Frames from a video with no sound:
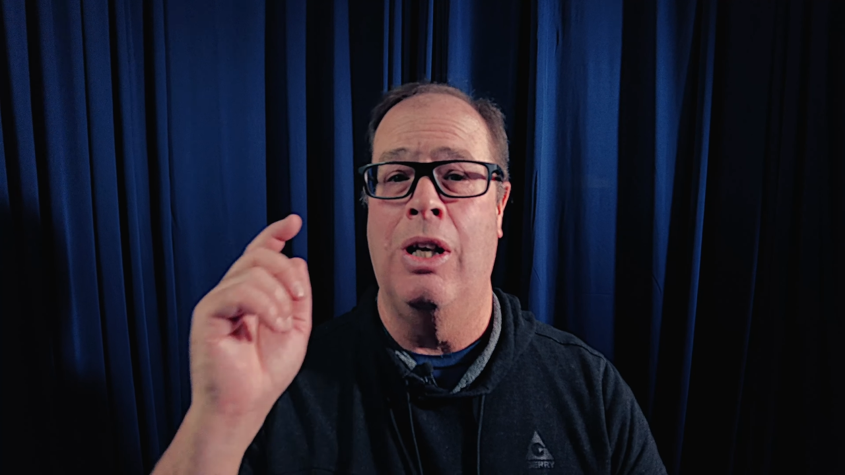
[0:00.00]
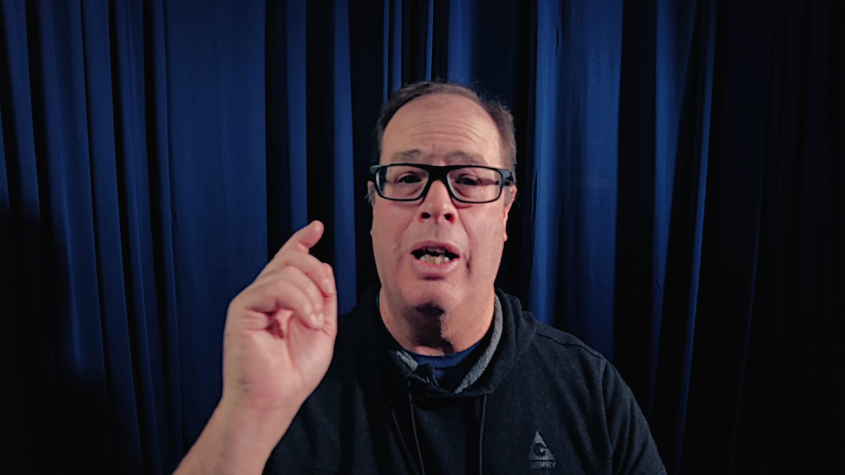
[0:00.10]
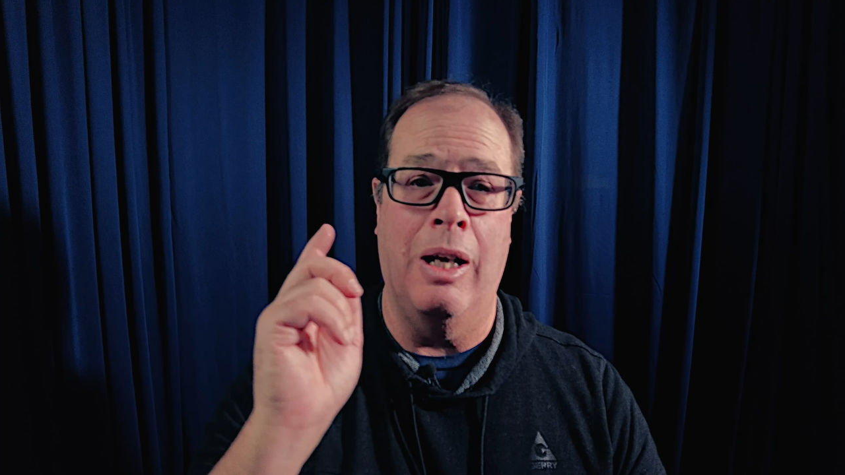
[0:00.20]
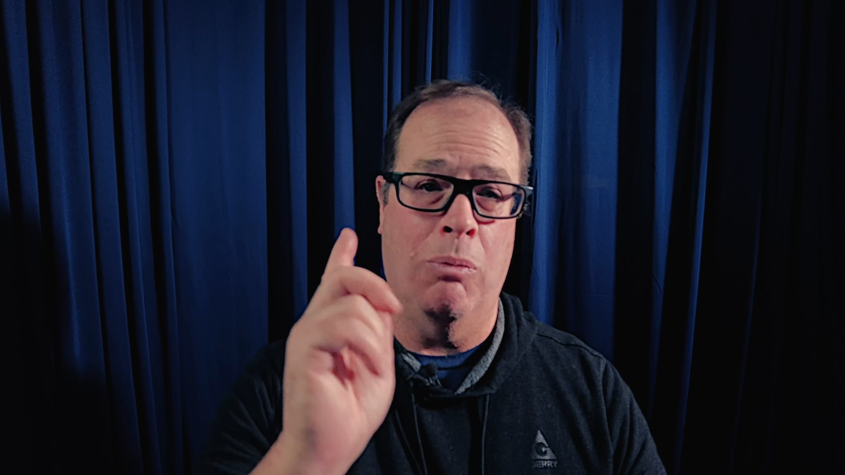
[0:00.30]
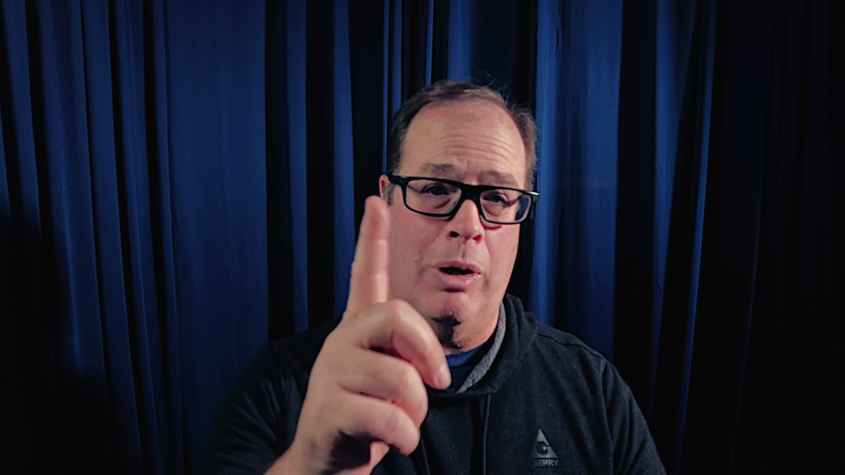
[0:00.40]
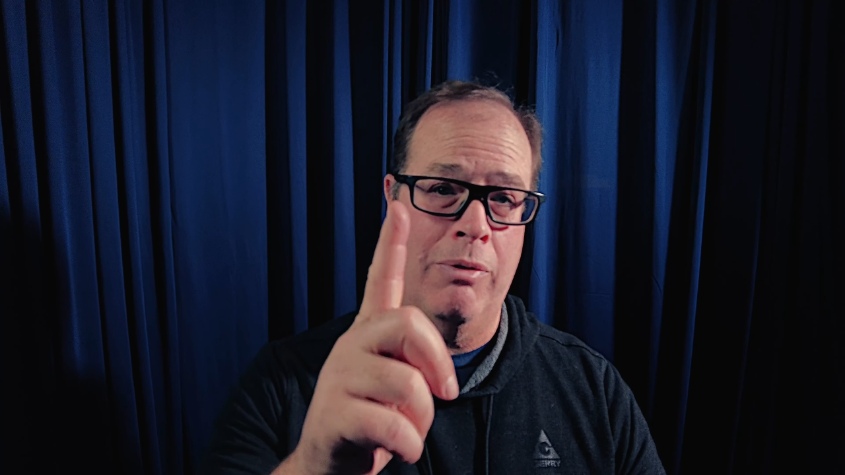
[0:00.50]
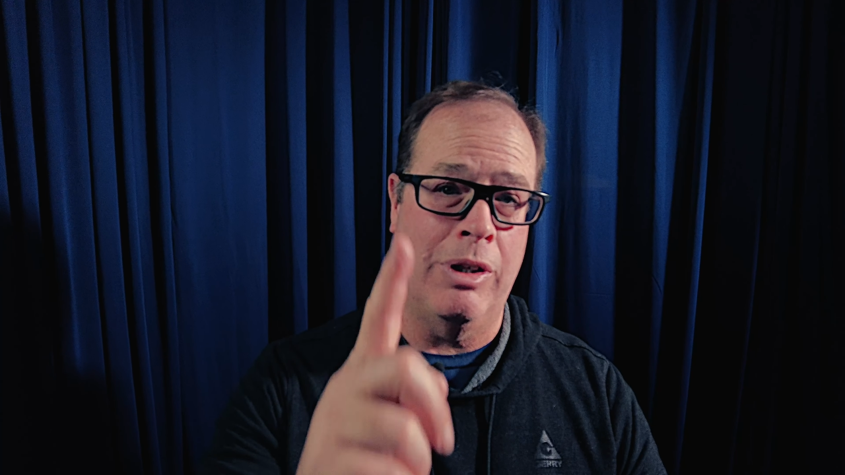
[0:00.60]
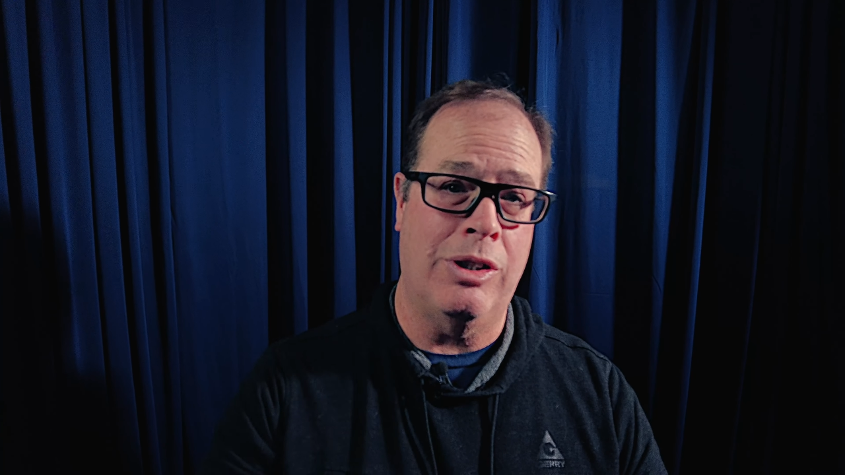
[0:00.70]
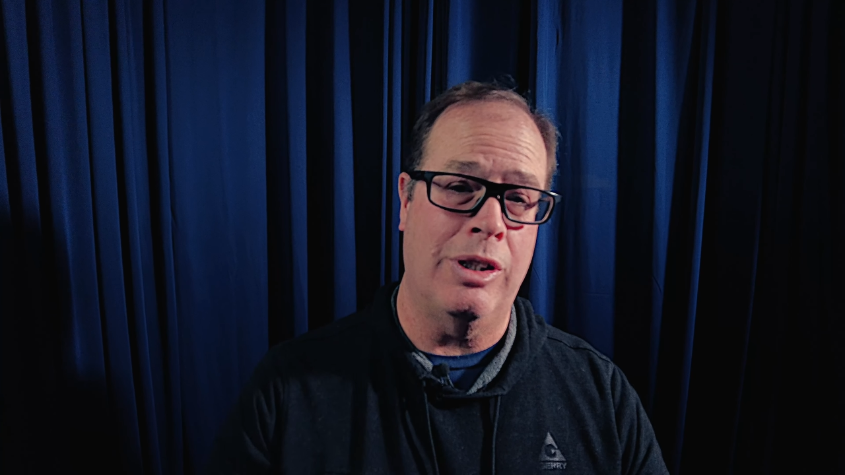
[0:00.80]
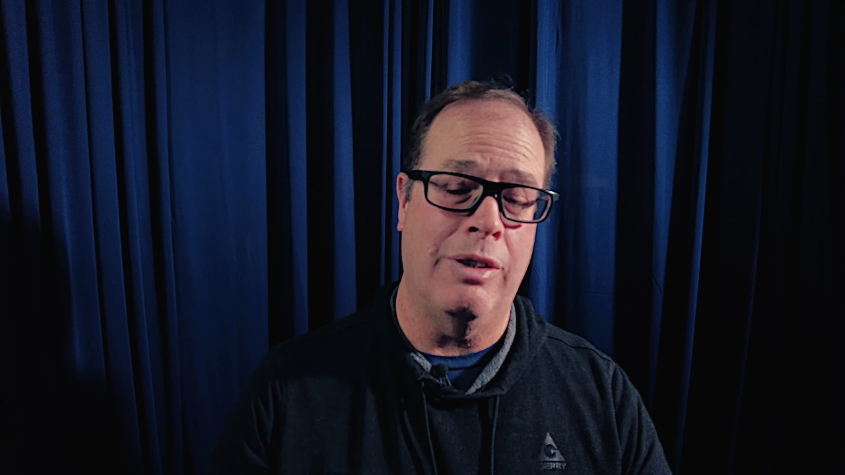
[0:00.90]
and one
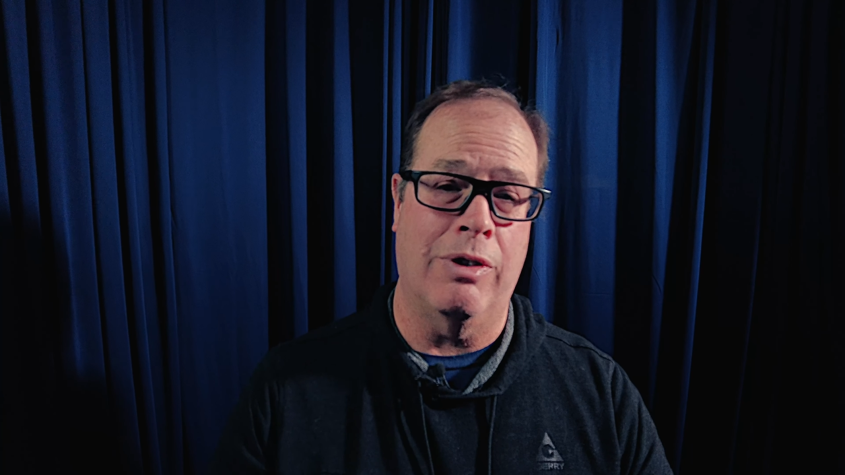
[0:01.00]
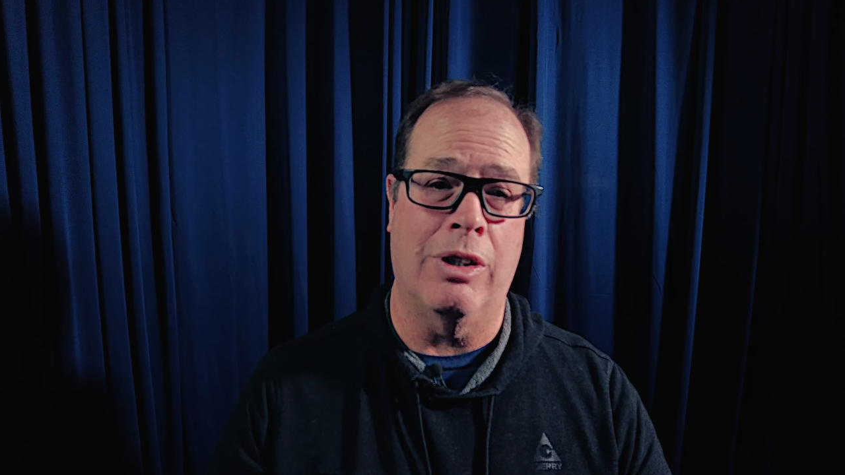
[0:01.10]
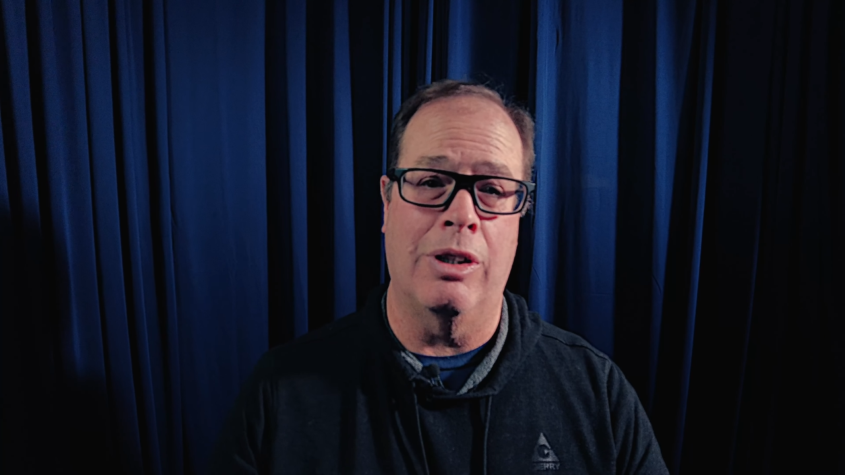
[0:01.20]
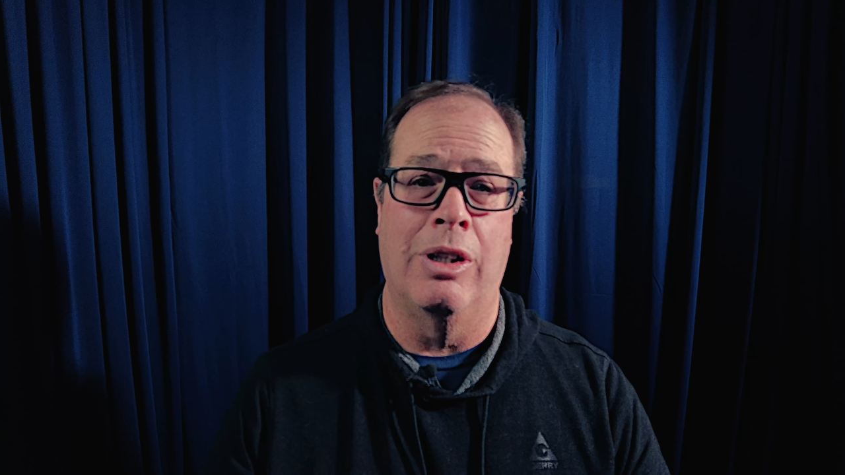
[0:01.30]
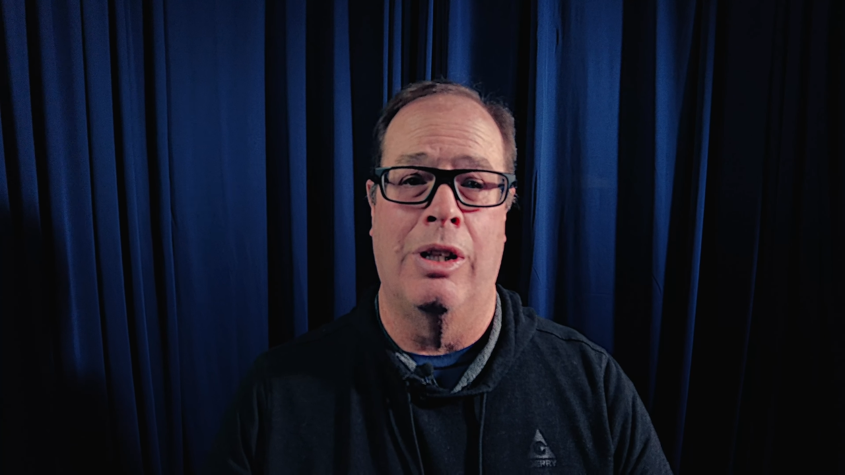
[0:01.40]
receiver,